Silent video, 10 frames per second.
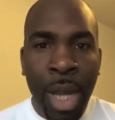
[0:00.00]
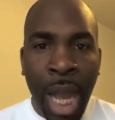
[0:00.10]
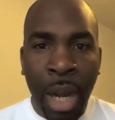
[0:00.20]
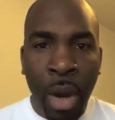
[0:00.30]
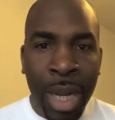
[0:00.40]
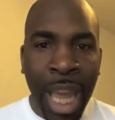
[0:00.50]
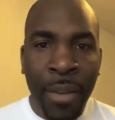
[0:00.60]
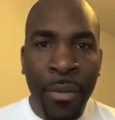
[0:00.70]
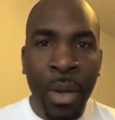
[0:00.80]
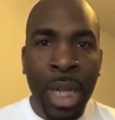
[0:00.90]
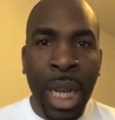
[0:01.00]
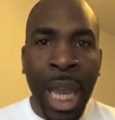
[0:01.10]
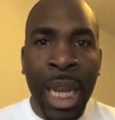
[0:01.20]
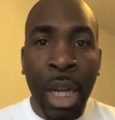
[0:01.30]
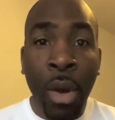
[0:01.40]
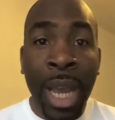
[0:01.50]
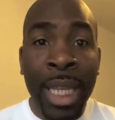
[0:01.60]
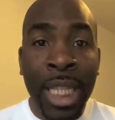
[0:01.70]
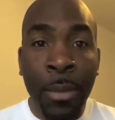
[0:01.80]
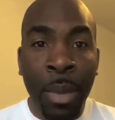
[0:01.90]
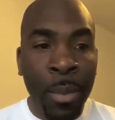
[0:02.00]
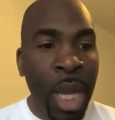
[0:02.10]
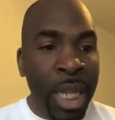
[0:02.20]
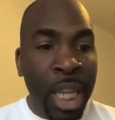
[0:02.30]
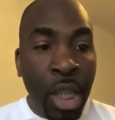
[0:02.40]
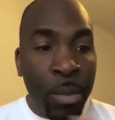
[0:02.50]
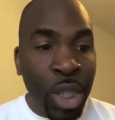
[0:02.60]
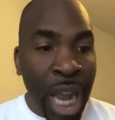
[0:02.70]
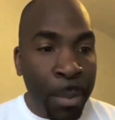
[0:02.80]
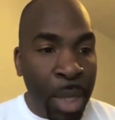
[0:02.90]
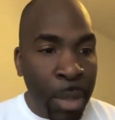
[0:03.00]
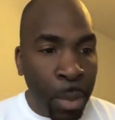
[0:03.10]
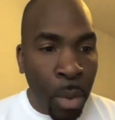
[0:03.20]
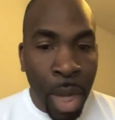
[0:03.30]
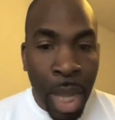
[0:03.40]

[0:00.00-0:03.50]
I've got Kathy on the line. I've got 18 people. There's some shy people.